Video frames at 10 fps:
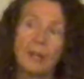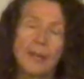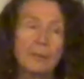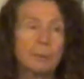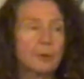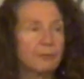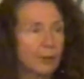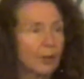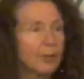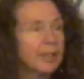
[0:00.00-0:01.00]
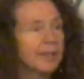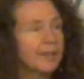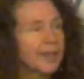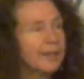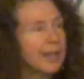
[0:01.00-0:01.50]
They preferred
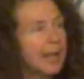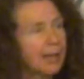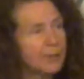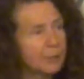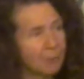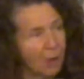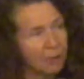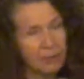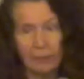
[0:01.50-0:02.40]
that they have smaller